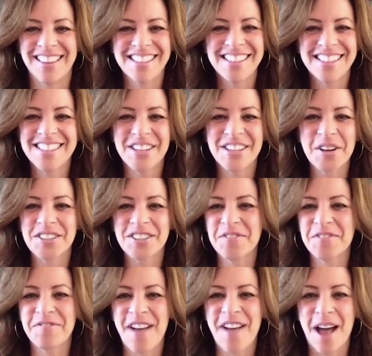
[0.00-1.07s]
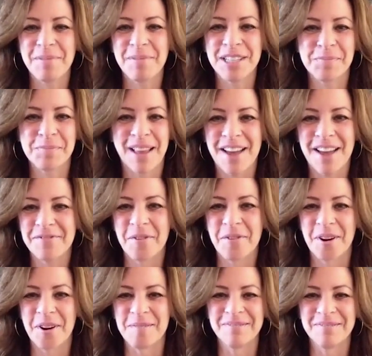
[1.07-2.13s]
This is such a fabulous
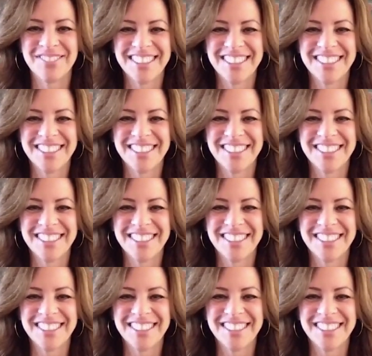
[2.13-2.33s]
platform.